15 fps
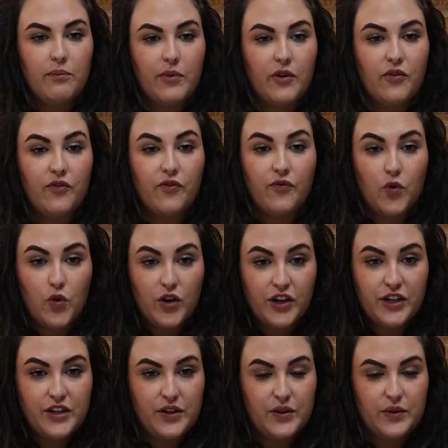Before
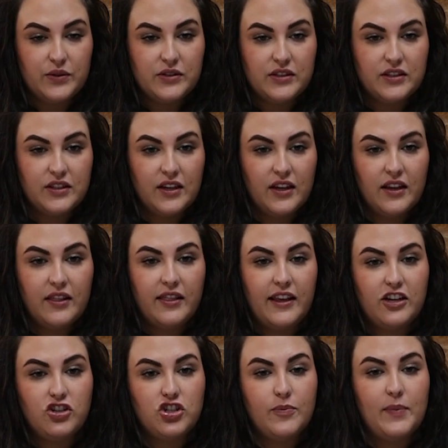use,
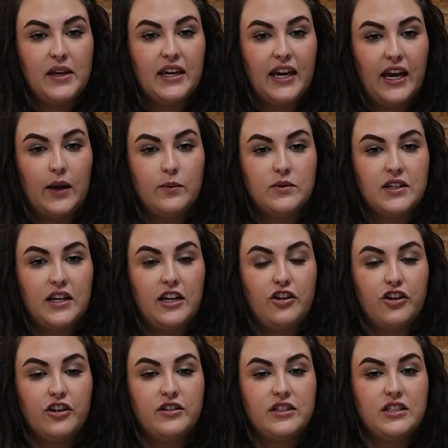they should be kept
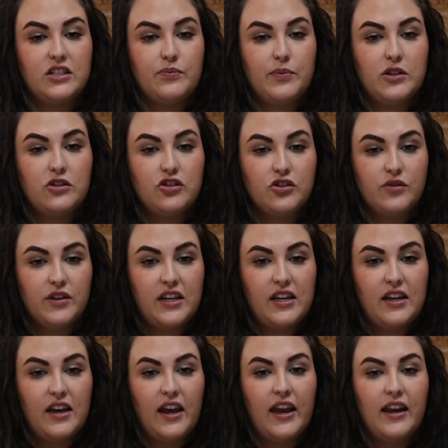in your dispensary